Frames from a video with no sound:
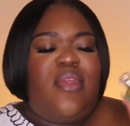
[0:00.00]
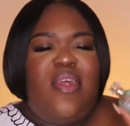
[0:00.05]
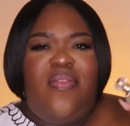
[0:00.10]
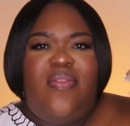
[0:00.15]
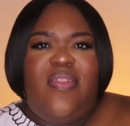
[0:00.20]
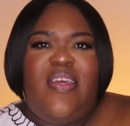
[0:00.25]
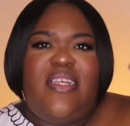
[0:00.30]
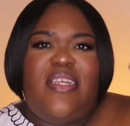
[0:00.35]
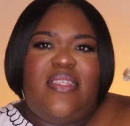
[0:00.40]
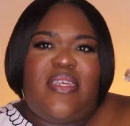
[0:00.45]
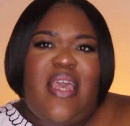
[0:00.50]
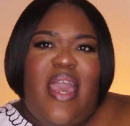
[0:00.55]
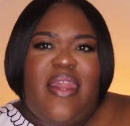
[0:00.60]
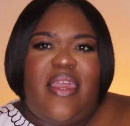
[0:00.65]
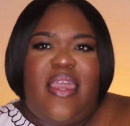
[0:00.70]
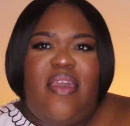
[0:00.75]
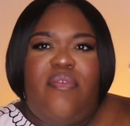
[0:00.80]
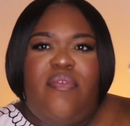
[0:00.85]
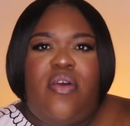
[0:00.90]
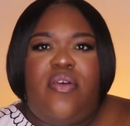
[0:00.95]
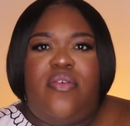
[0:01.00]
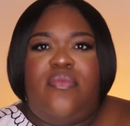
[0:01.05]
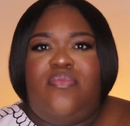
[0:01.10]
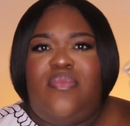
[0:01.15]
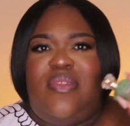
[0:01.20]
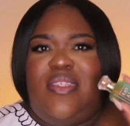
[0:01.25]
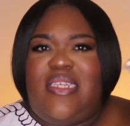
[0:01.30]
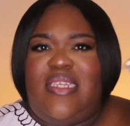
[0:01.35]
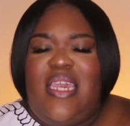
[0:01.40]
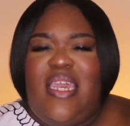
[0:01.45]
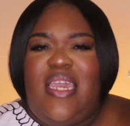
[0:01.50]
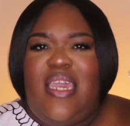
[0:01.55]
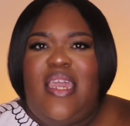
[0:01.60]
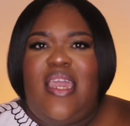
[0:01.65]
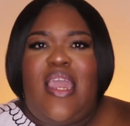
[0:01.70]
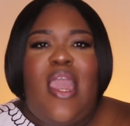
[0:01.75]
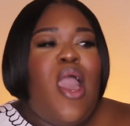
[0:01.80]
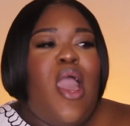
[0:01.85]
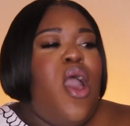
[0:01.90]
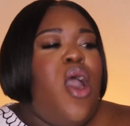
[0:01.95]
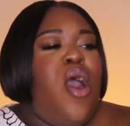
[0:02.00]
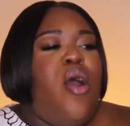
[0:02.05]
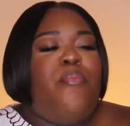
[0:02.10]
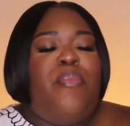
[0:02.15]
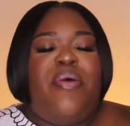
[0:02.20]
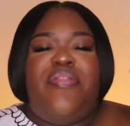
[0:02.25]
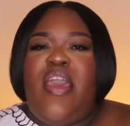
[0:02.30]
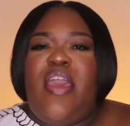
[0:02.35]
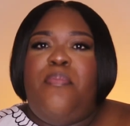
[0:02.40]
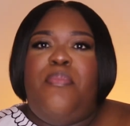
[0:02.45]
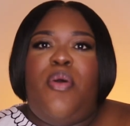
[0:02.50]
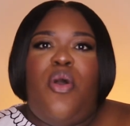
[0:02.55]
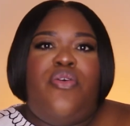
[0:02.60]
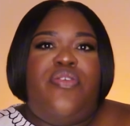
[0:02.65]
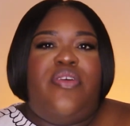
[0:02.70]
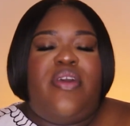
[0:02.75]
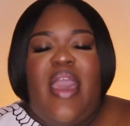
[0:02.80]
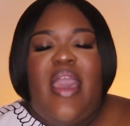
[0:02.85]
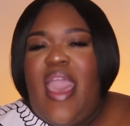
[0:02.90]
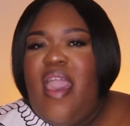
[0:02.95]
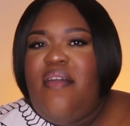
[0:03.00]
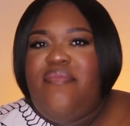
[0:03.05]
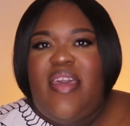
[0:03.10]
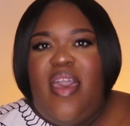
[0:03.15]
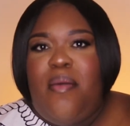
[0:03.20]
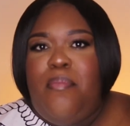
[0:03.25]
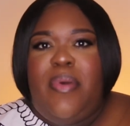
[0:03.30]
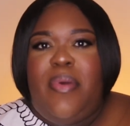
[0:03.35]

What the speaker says: This kind of give a zing, but they both have that